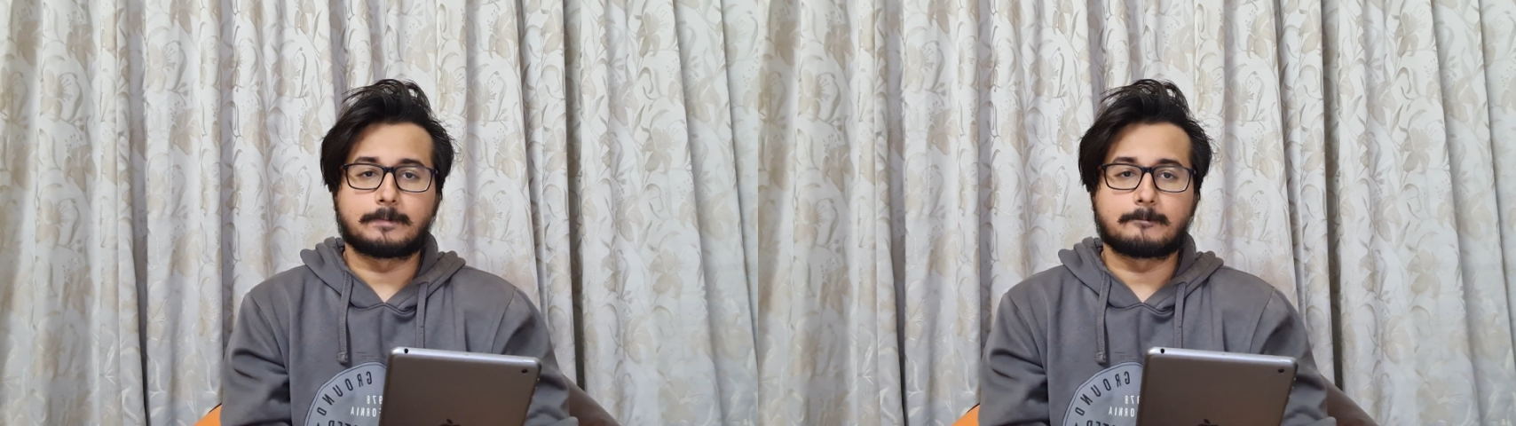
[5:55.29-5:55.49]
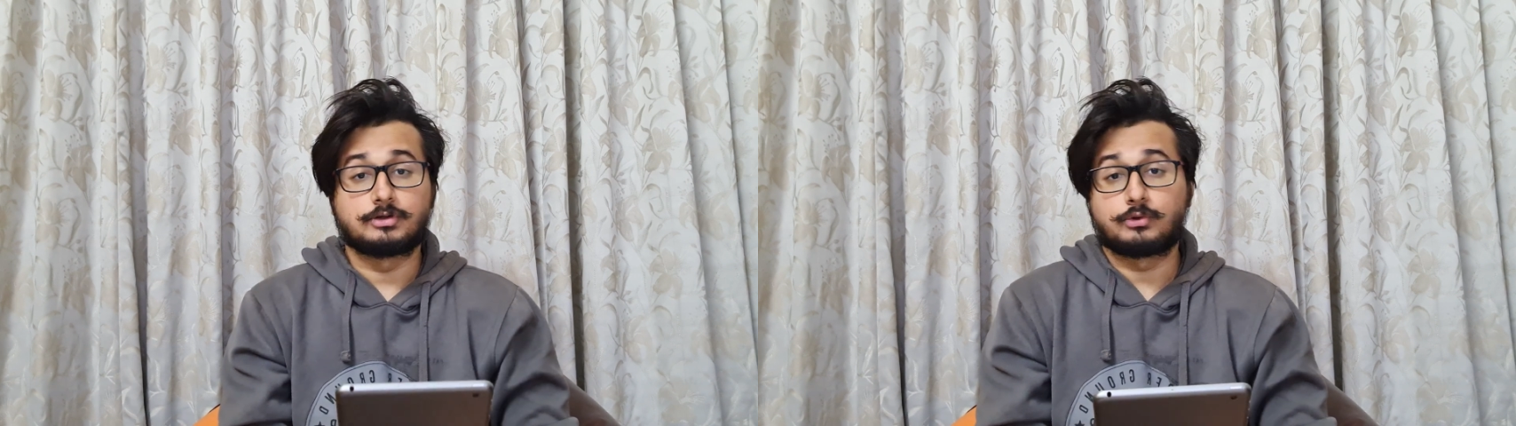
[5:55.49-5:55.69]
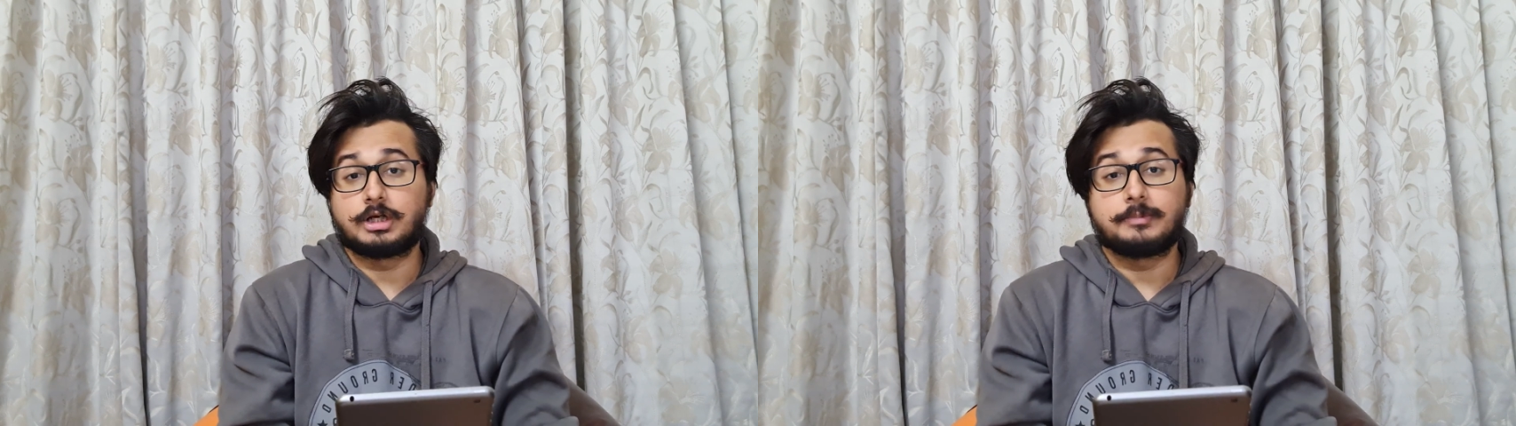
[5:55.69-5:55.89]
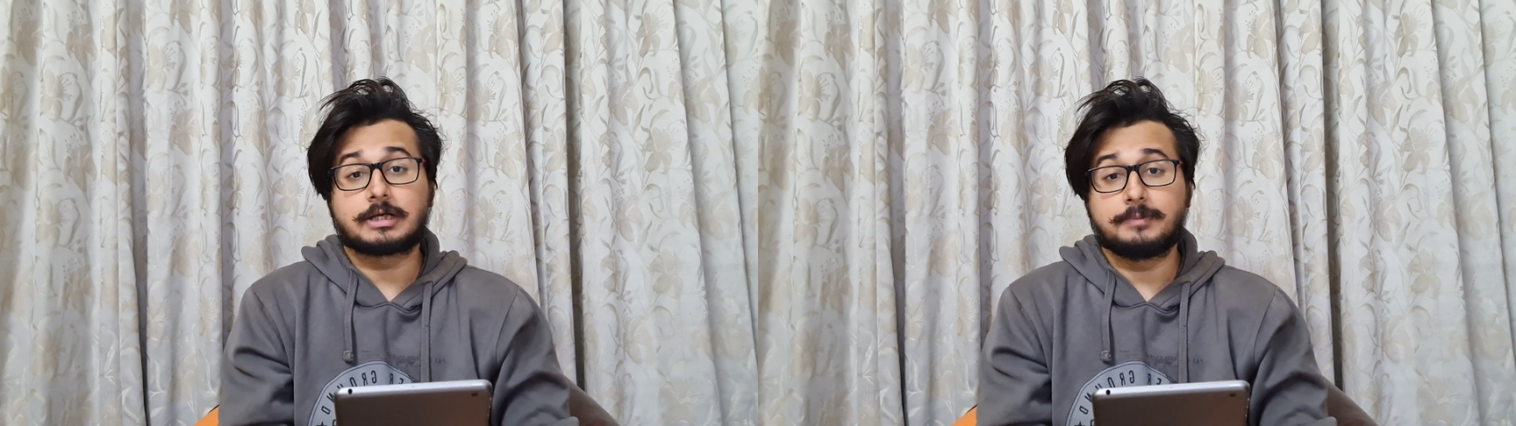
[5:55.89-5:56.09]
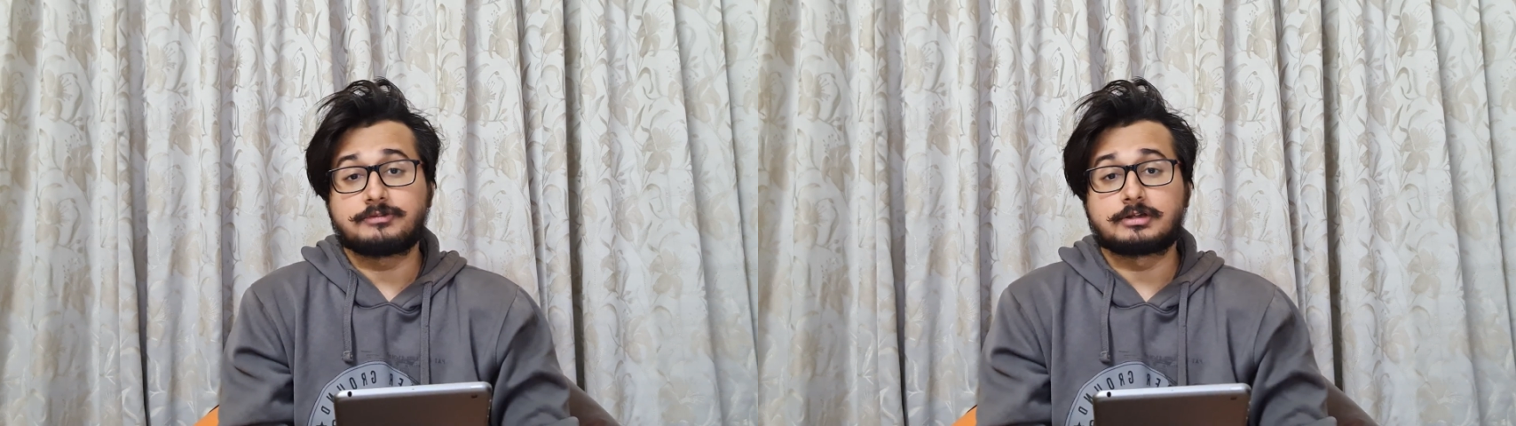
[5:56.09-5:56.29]
The 12
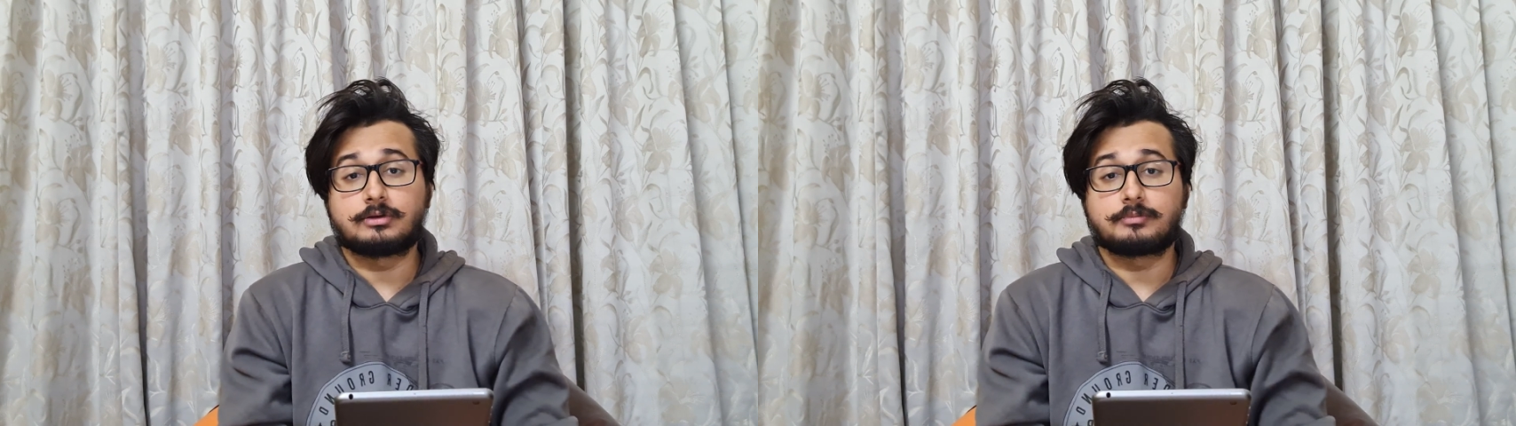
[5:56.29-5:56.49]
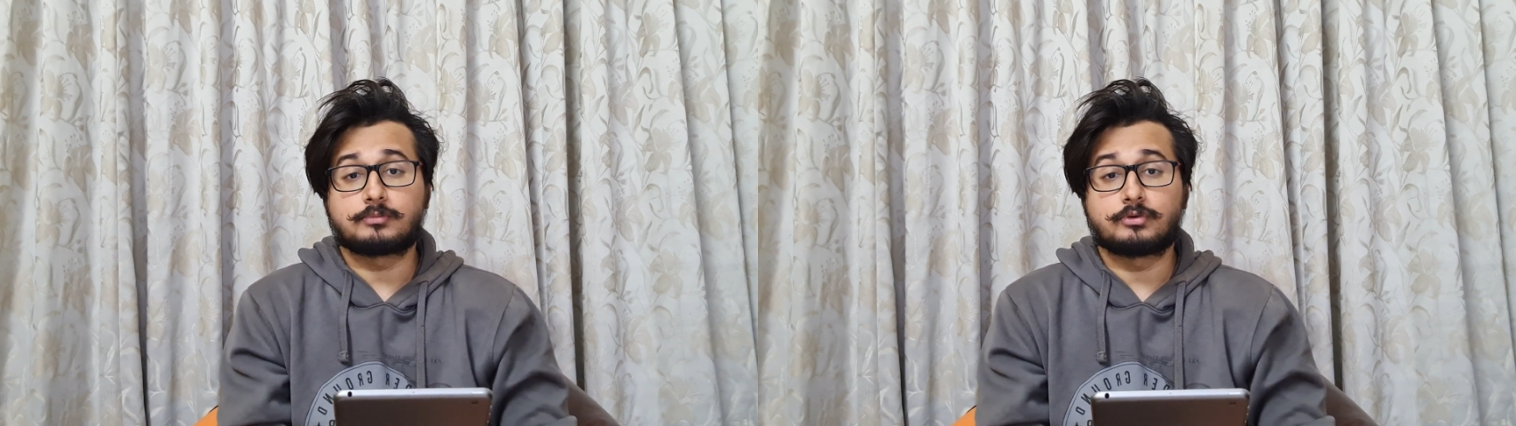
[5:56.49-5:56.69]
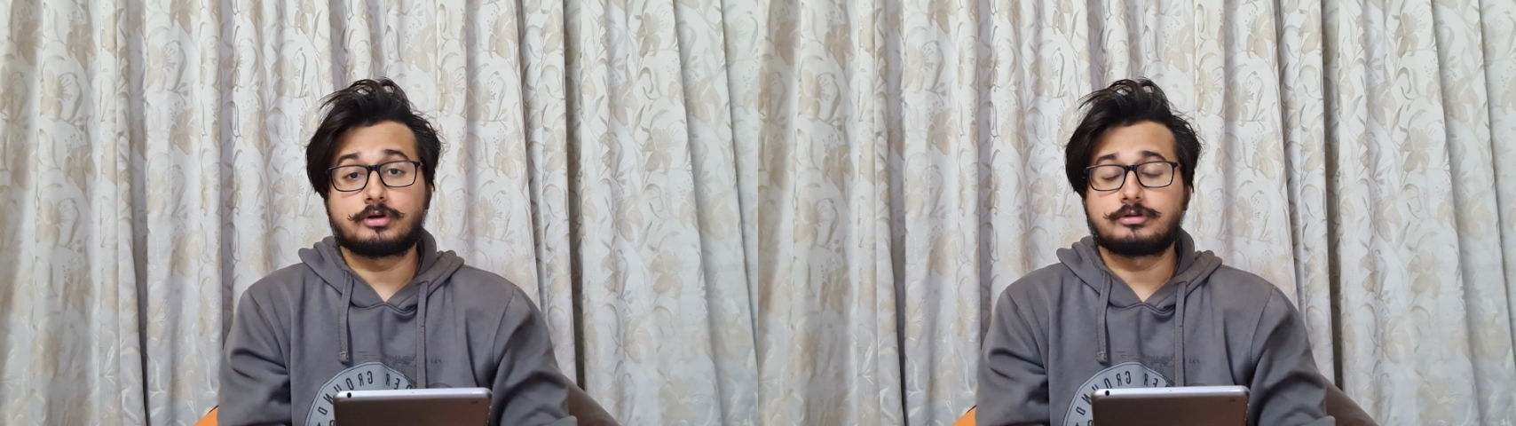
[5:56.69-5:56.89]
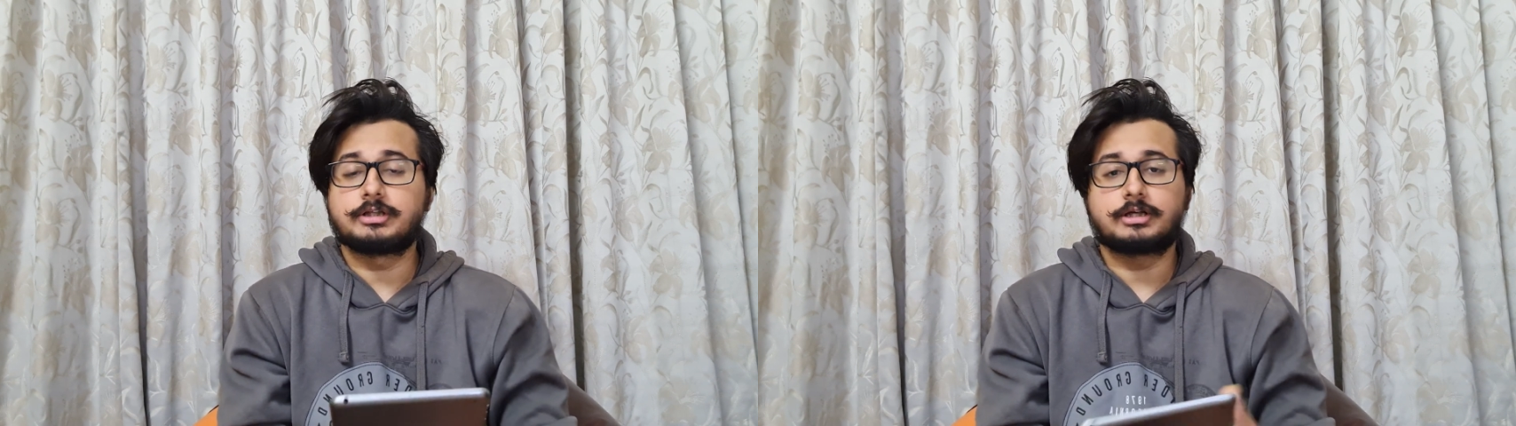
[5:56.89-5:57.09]
megapixel mode on the